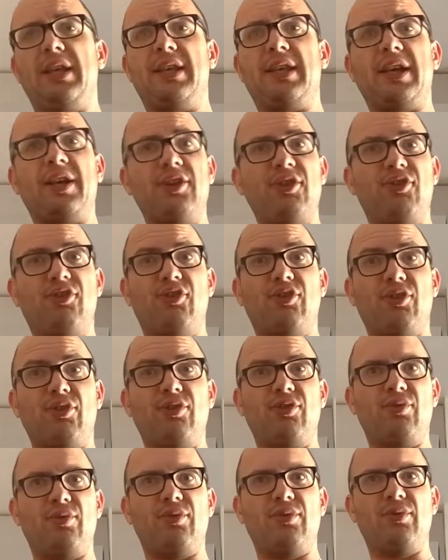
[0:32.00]
cannot show
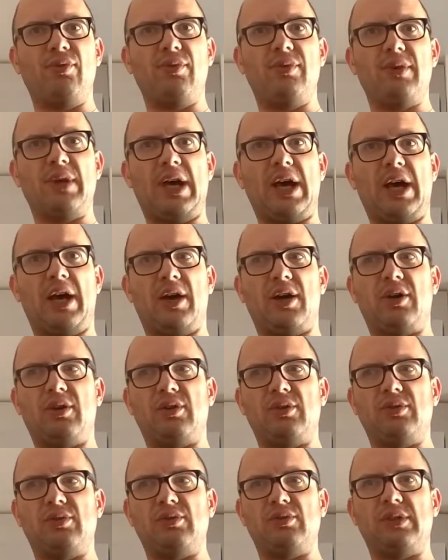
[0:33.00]
you
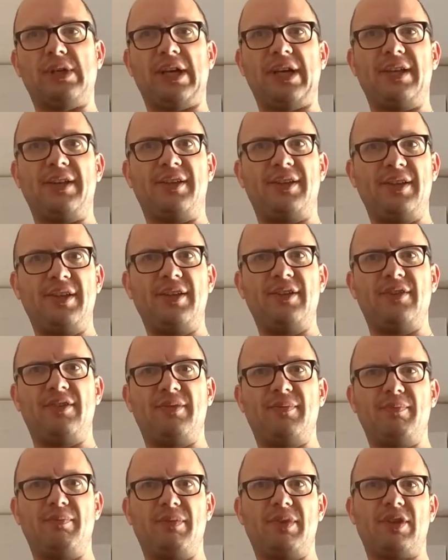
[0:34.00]
how I did
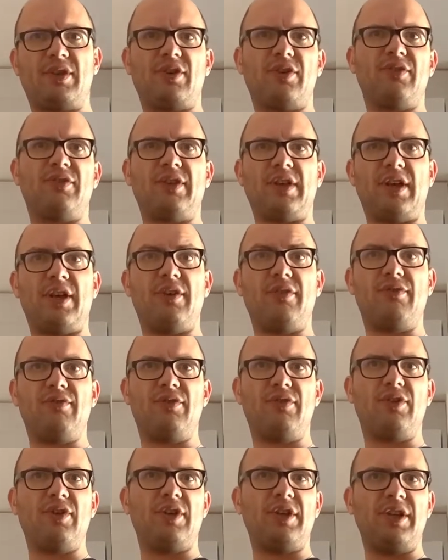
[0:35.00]
because I
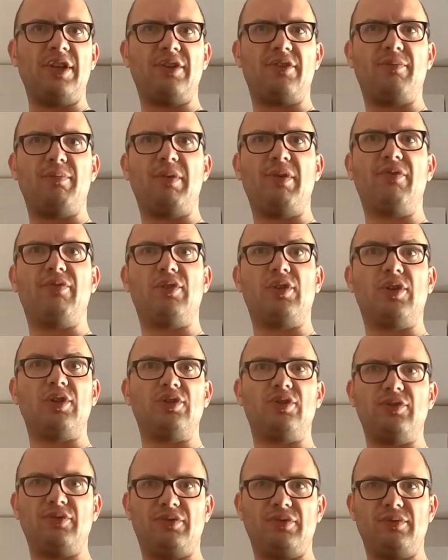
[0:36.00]
have done it before
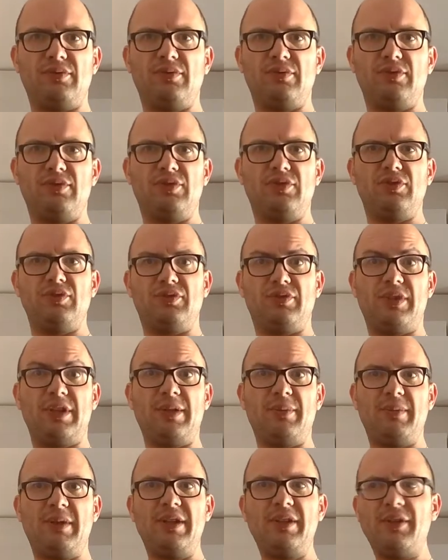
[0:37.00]
to
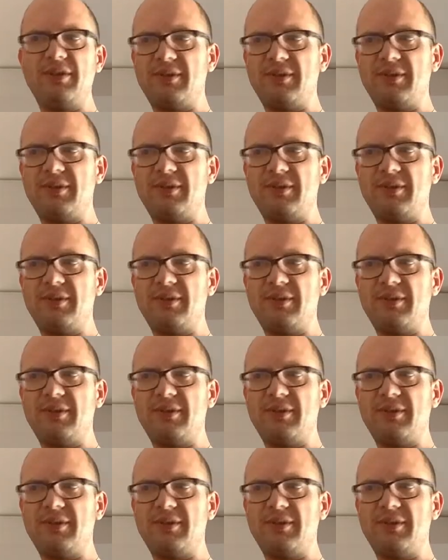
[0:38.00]
film it.